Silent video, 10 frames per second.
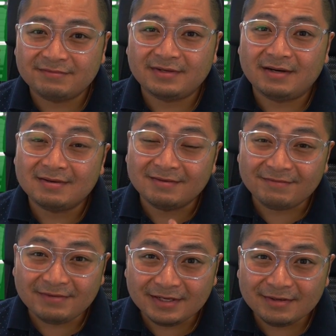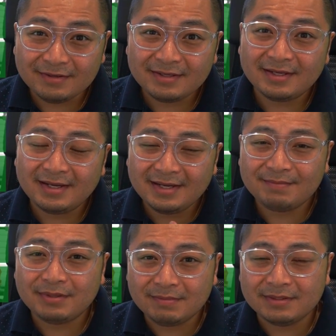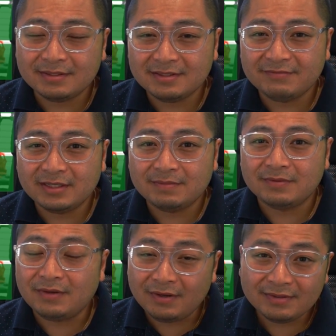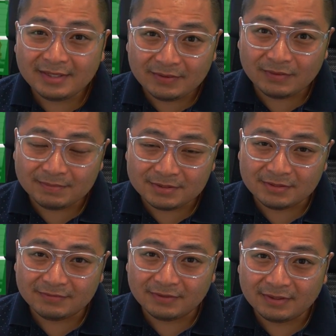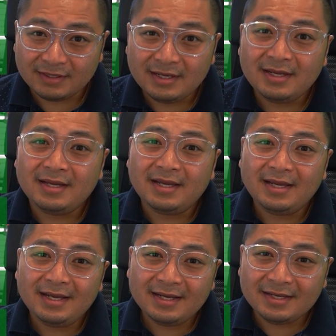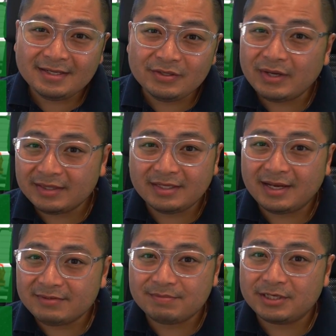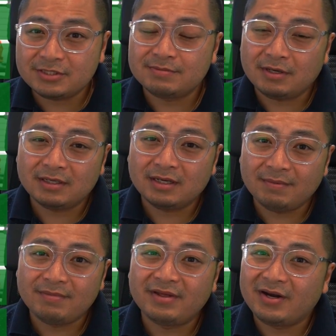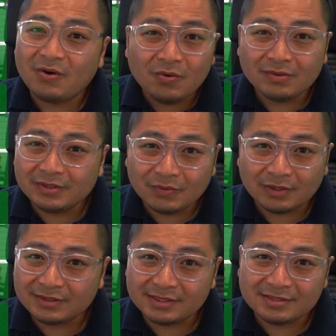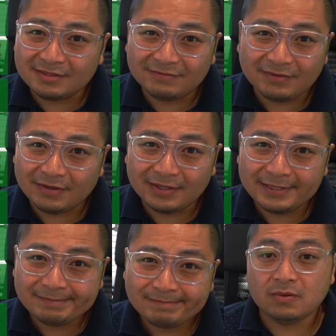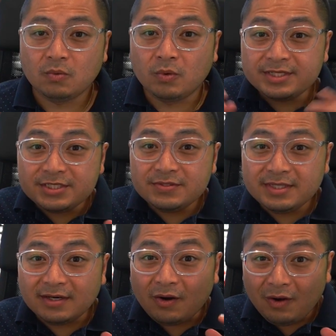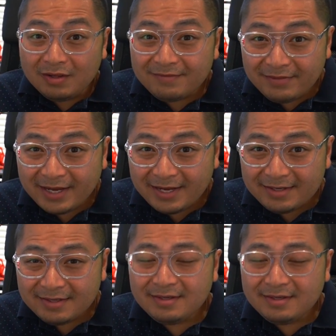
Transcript: file configured and publicly available on that web server, and you had to have special markup that only worked in Safari. Once you did all of that,